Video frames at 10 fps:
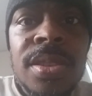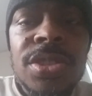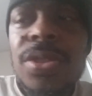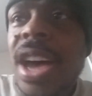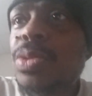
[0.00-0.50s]

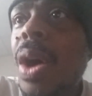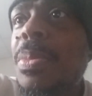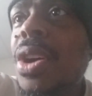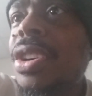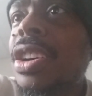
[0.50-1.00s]
So that's why
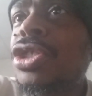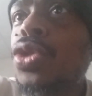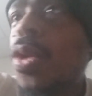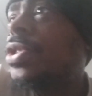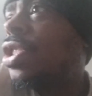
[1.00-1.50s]
America
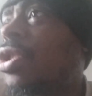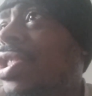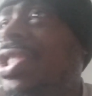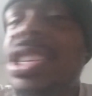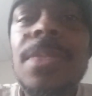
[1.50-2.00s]
controls the
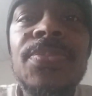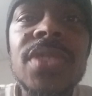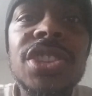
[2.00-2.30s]
currency